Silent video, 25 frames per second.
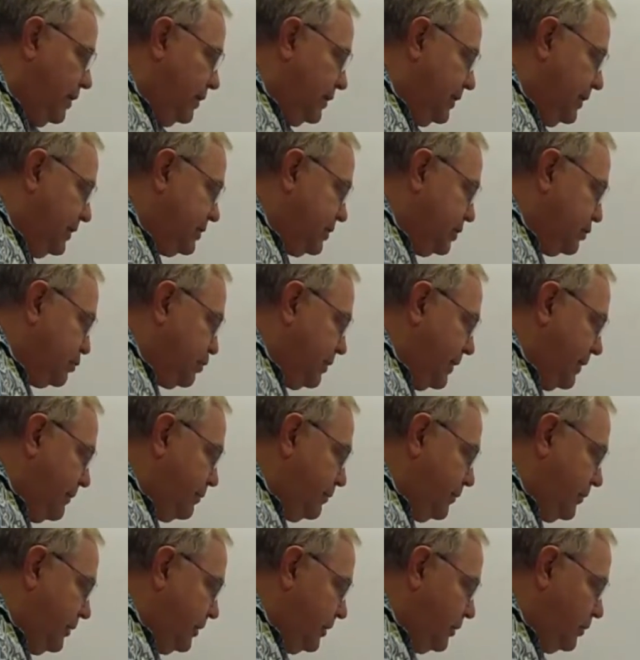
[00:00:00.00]
This is
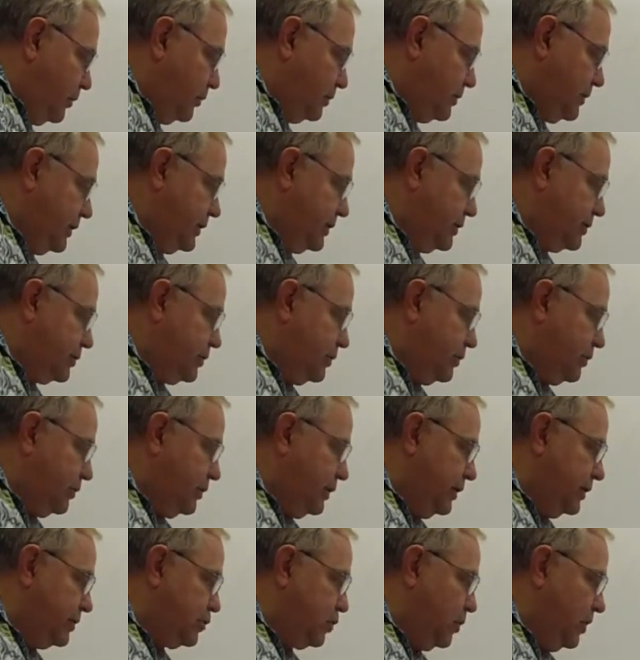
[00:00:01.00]
probably going to go to the 0
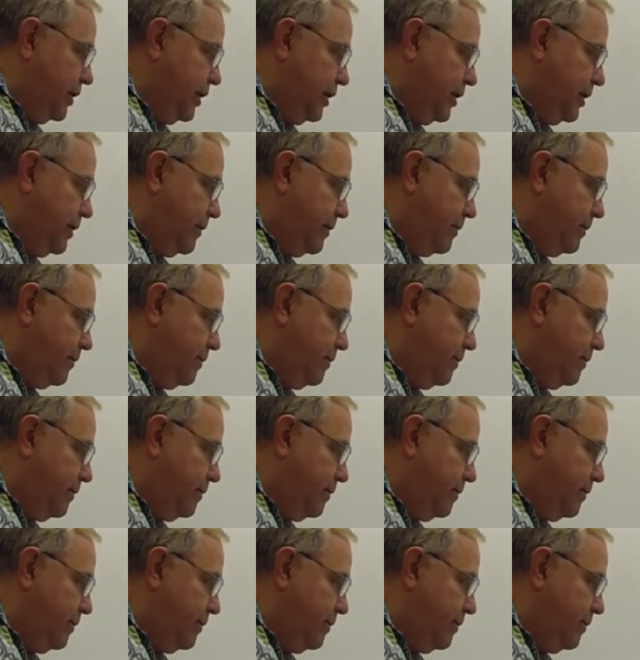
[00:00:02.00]
this way.